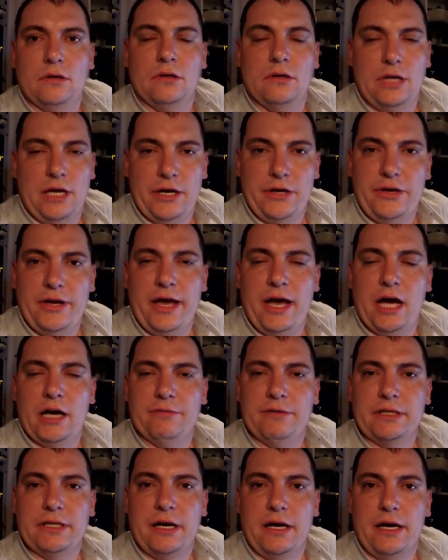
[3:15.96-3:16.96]
There you
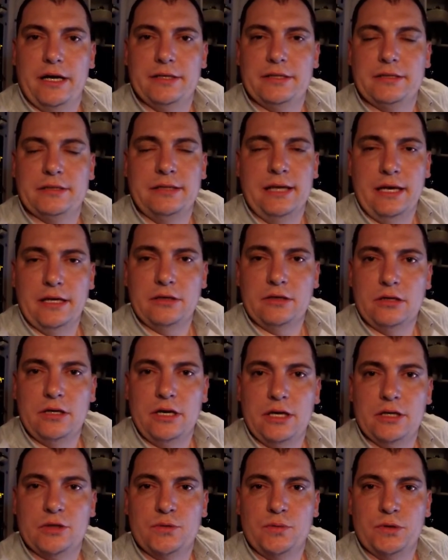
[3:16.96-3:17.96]
have it, guys. Thank you
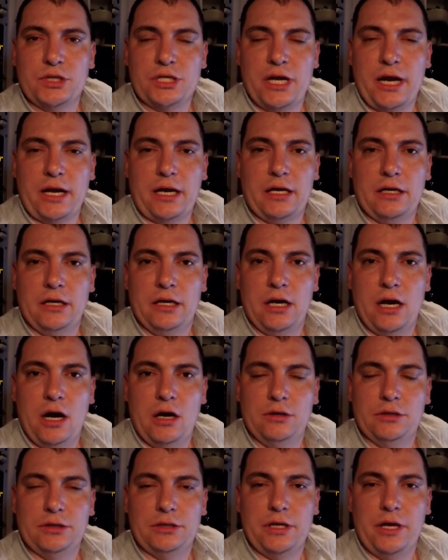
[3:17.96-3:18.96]
guys for checking it
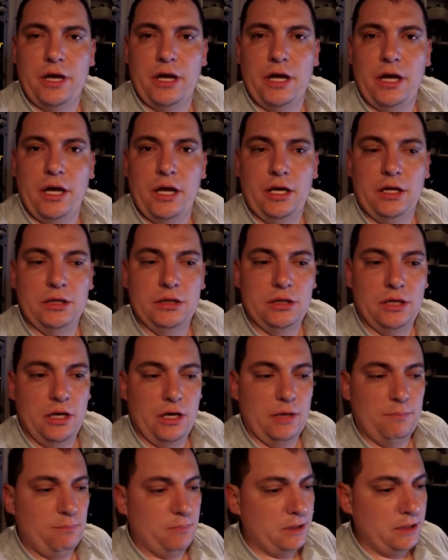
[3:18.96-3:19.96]
out, and
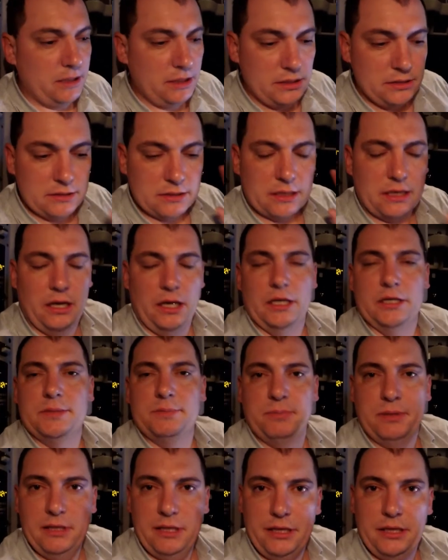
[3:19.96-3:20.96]
uh, please guys,
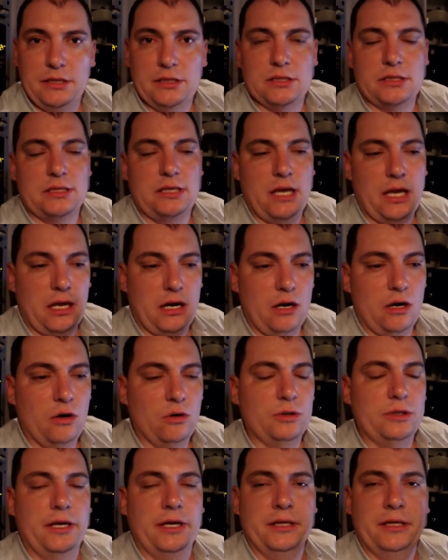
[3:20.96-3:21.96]
please get
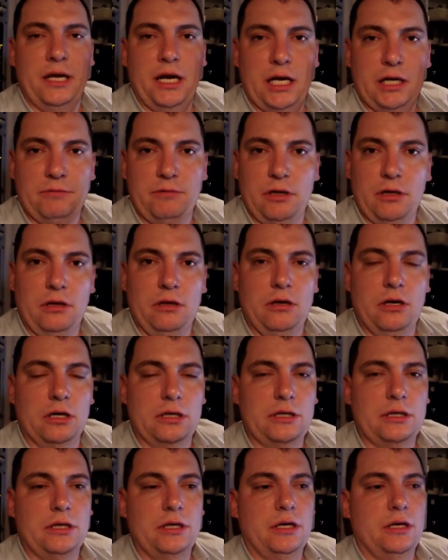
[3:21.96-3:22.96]
out and have a look.
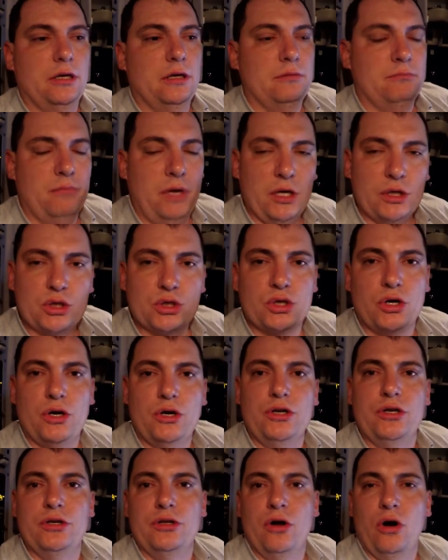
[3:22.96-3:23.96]
Make sure
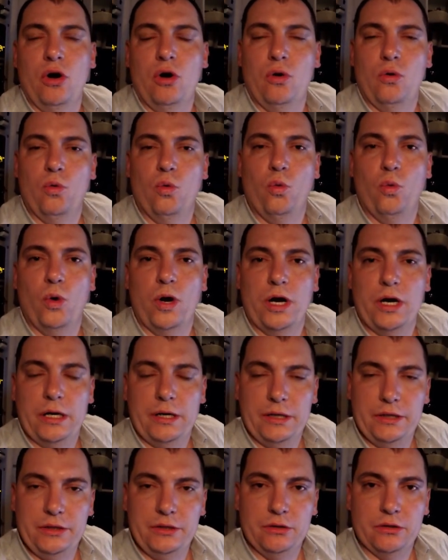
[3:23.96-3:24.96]
you know
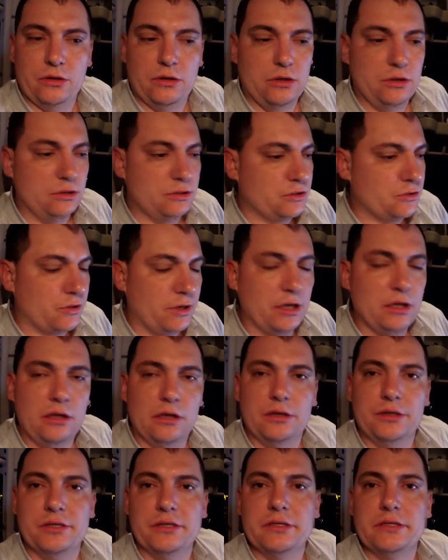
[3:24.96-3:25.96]
where your
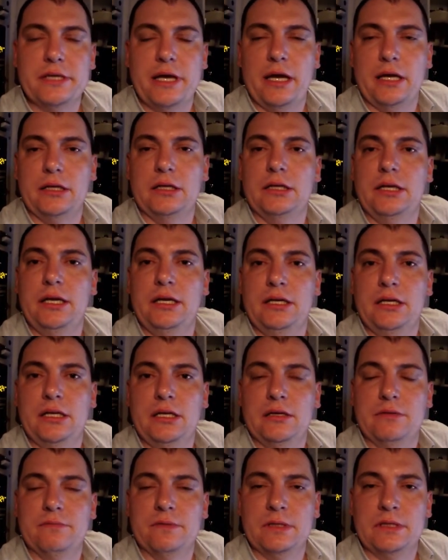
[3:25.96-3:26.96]
trailer is at at any
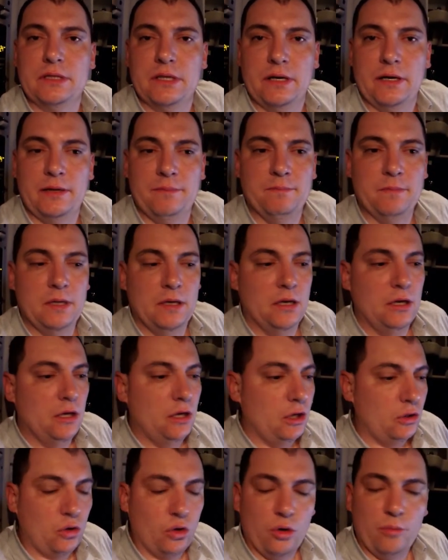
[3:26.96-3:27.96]
given time.
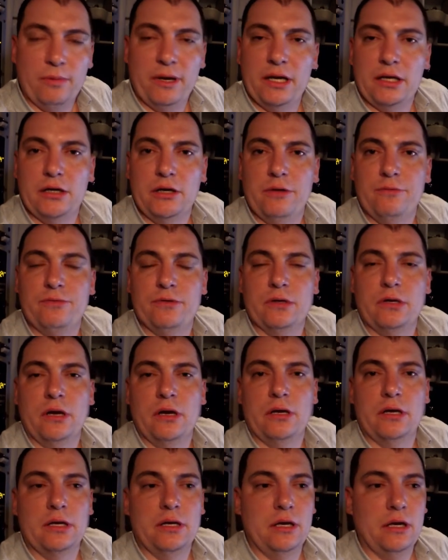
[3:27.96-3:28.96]
It don't matter if you
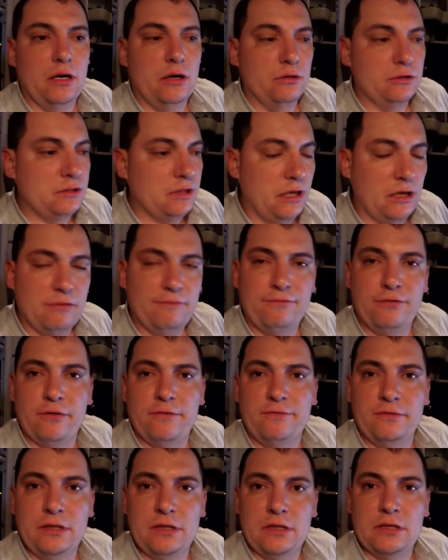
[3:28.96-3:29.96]
gotta get out ten
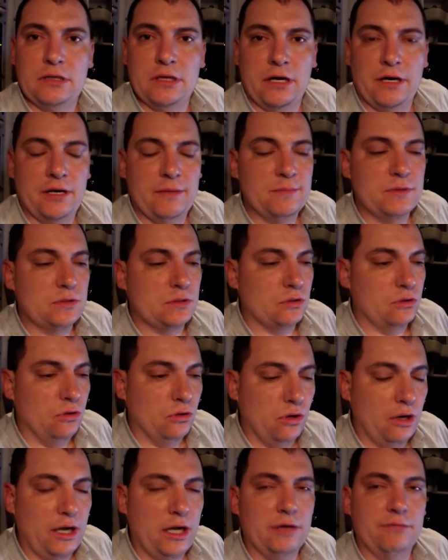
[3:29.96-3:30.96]
fifteen times to
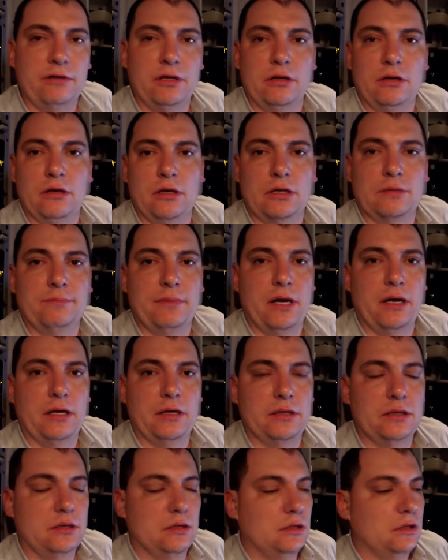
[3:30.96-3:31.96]
go have a look,
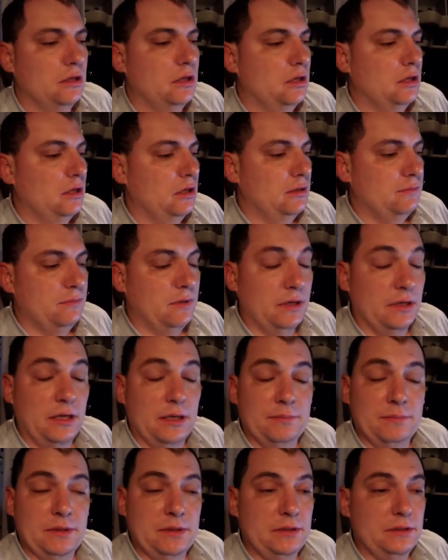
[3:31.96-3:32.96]
but, but
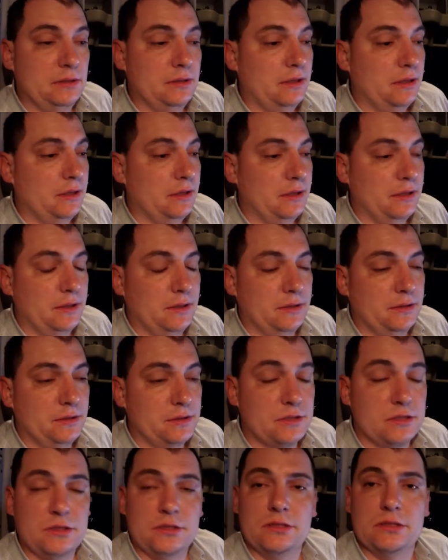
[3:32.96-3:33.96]
I mean uh,
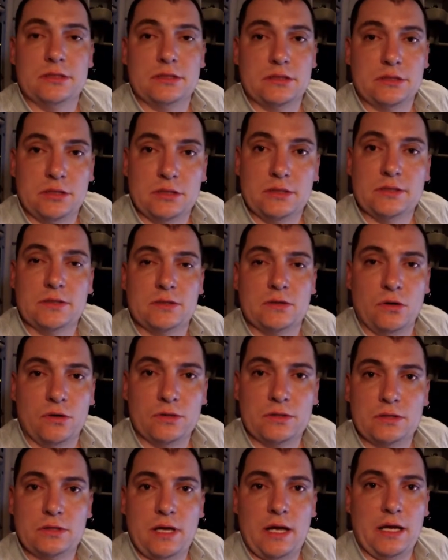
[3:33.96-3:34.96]
this is just so
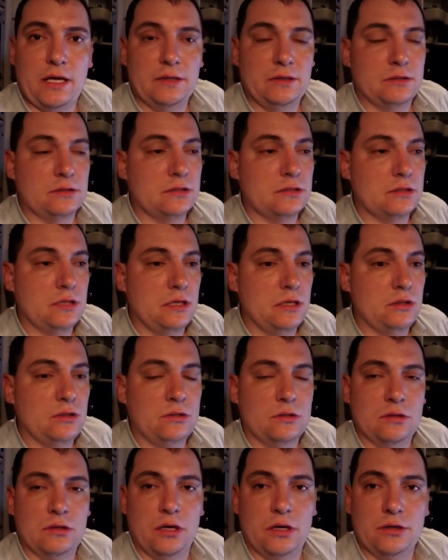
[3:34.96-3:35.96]
sad to see,
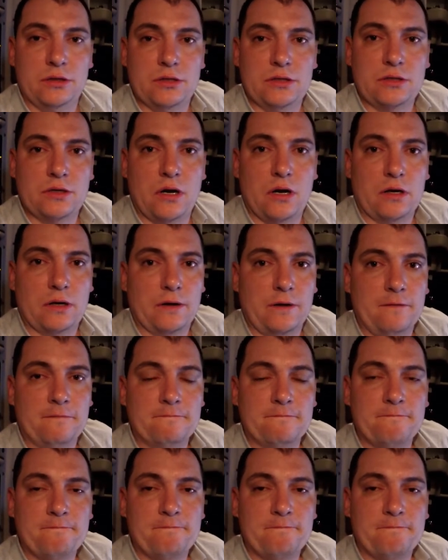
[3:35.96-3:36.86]
to another trucker